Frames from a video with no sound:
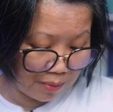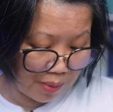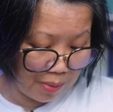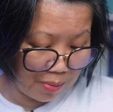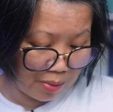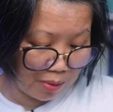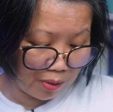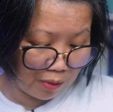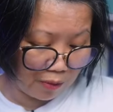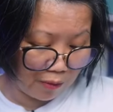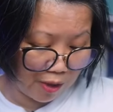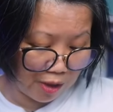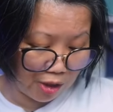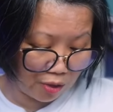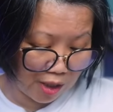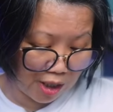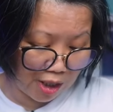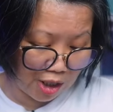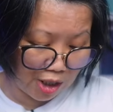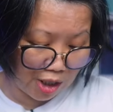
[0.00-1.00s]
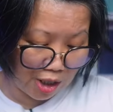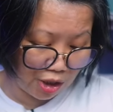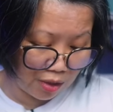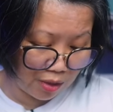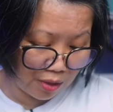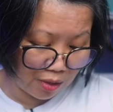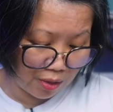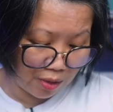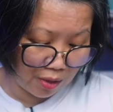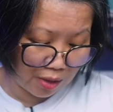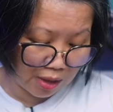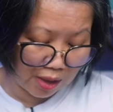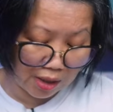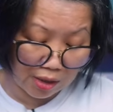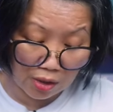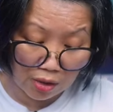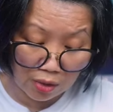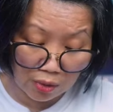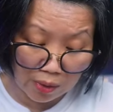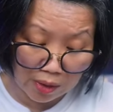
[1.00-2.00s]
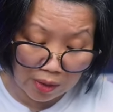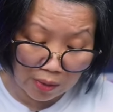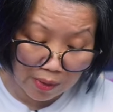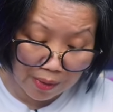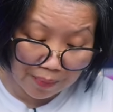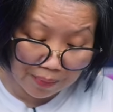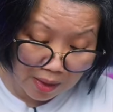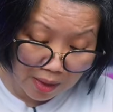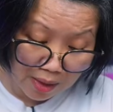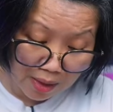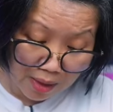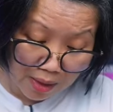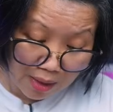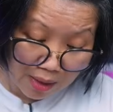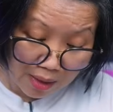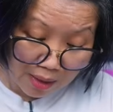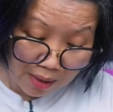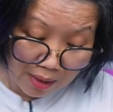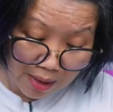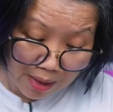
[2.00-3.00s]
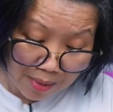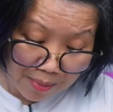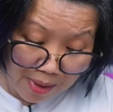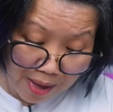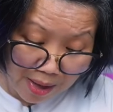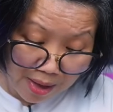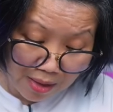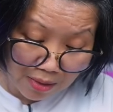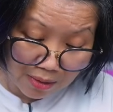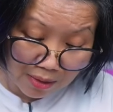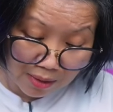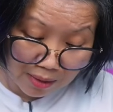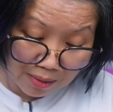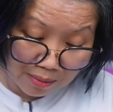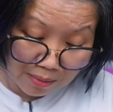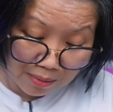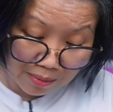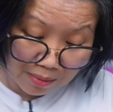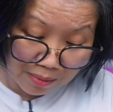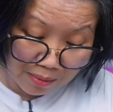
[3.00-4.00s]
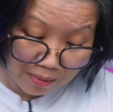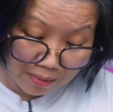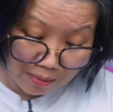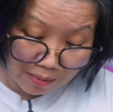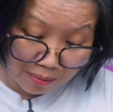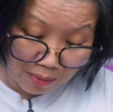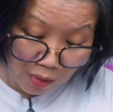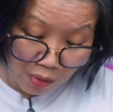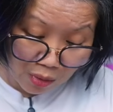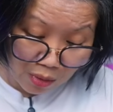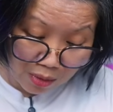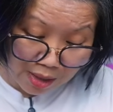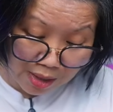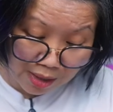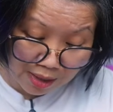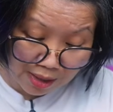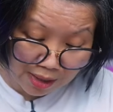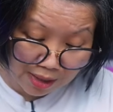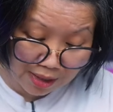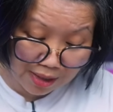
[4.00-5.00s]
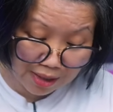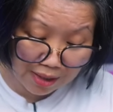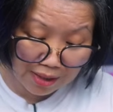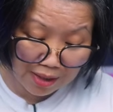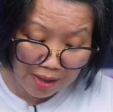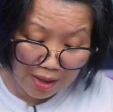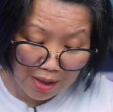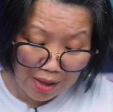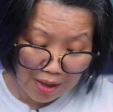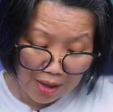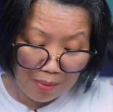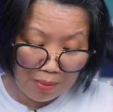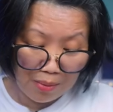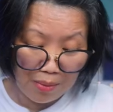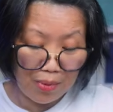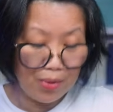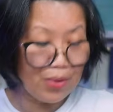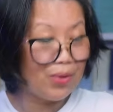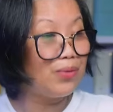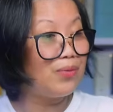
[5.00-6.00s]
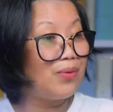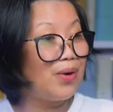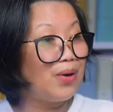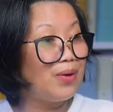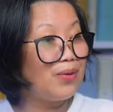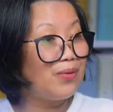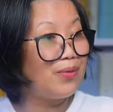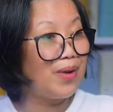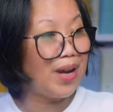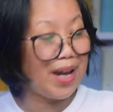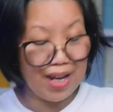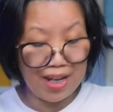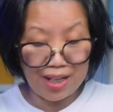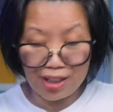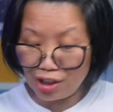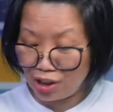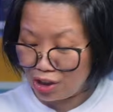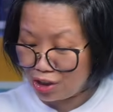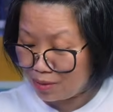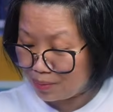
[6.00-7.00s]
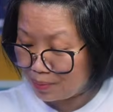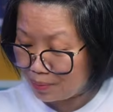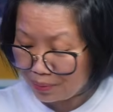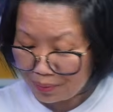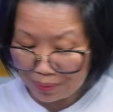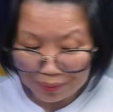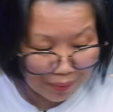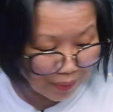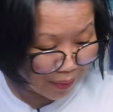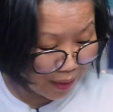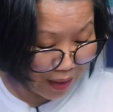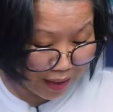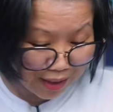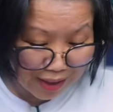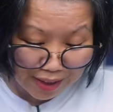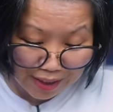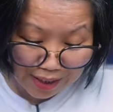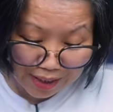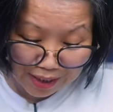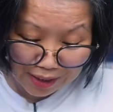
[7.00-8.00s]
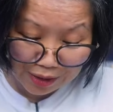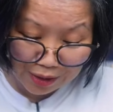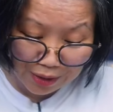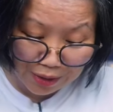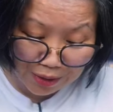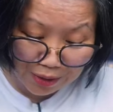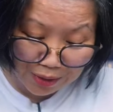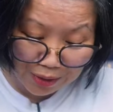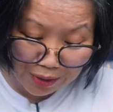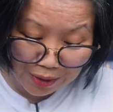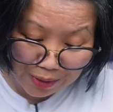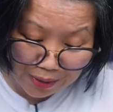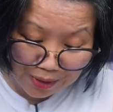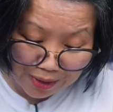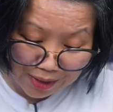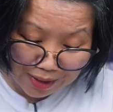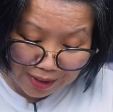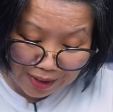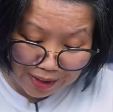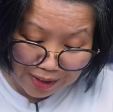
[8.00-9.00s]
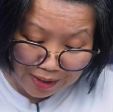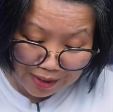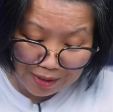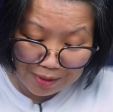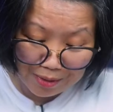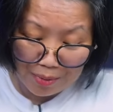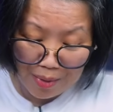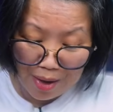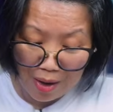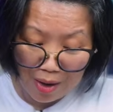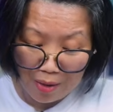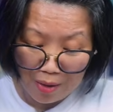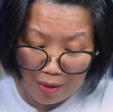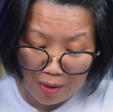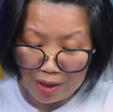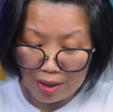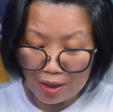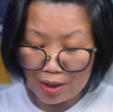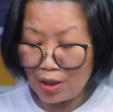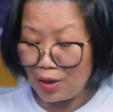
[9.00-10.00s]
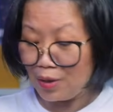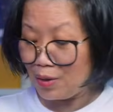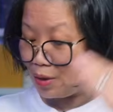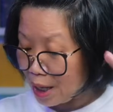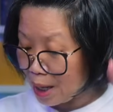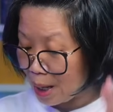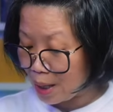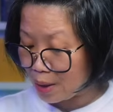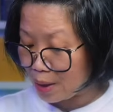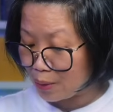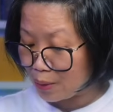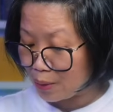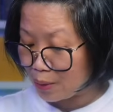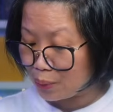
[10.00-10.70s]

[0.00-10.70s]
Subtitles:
people's frustration, 13 to 21, come out, and more more road rage. And so you might want to go, okay,